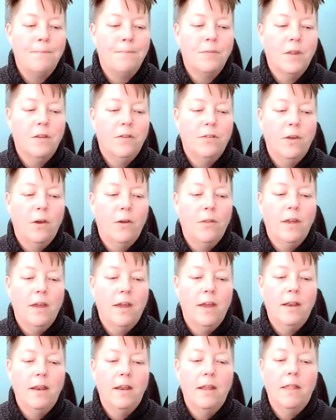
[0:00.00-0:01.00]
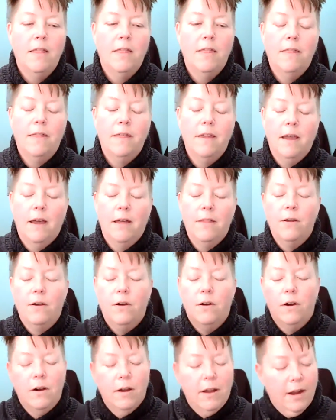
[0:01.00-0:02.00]
So then the
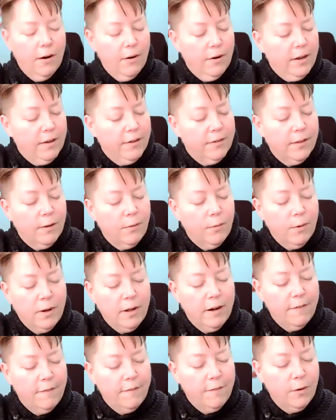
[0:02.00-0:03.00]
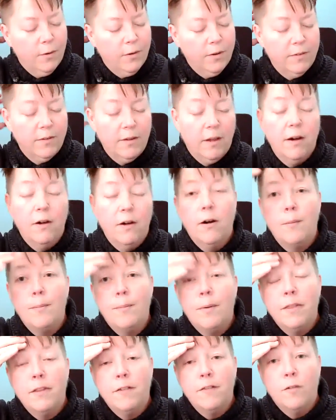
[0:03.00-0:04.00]
other areas that we're going to focus on are up
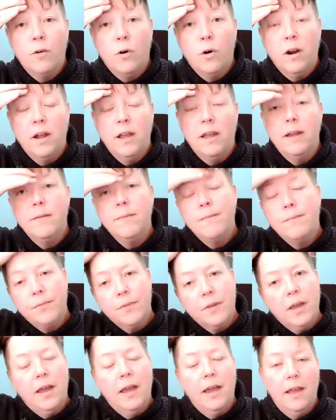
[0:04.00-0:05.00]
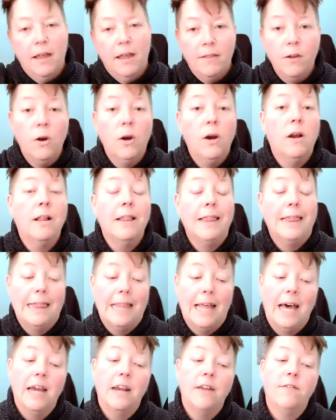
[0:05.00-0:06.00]
on the forehead. Okay. And there are a
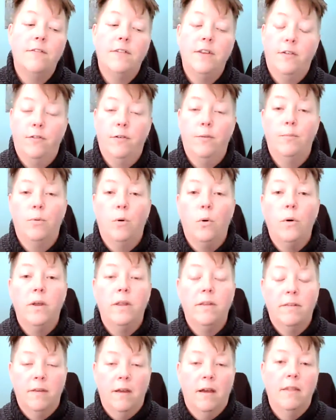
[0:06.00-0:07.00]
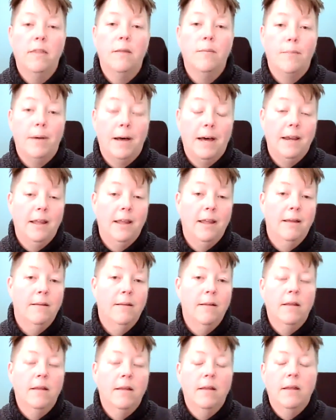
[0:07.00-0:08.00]
lot of different points on the body,
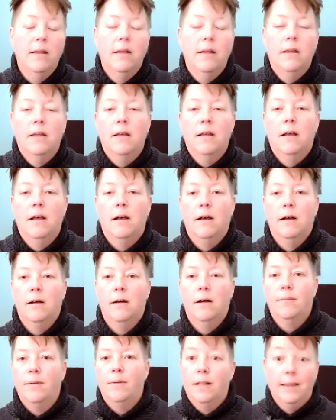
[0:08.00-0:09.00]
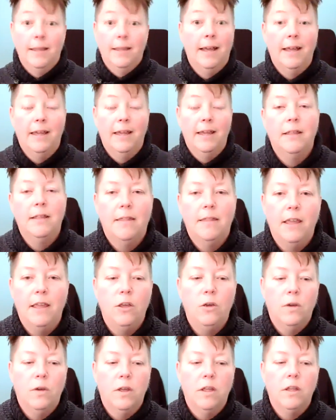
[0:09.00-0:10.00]
a lot that you can
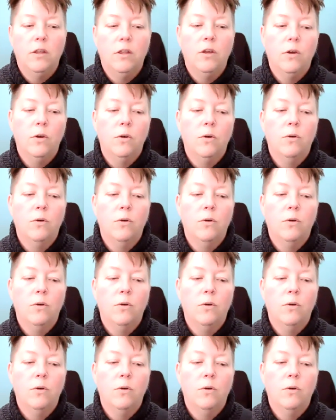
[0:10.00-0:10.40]
use